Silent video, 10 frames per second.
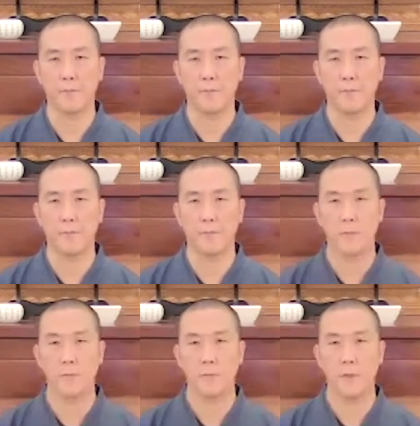
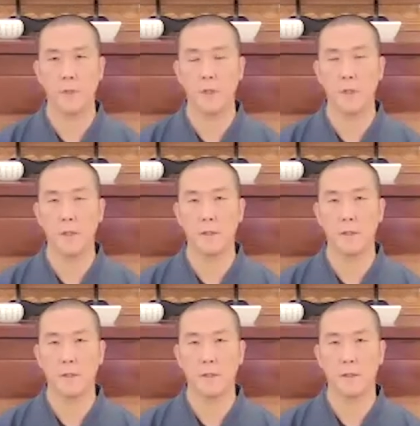
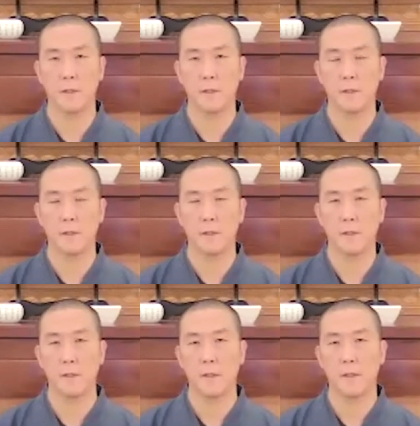
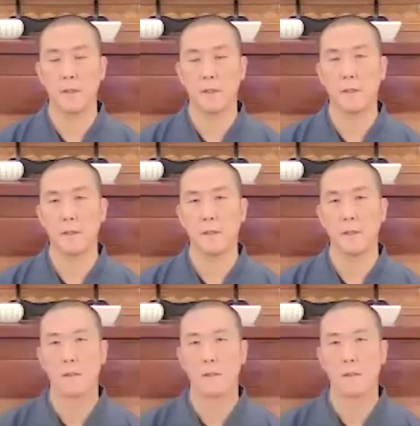Nobody speaks.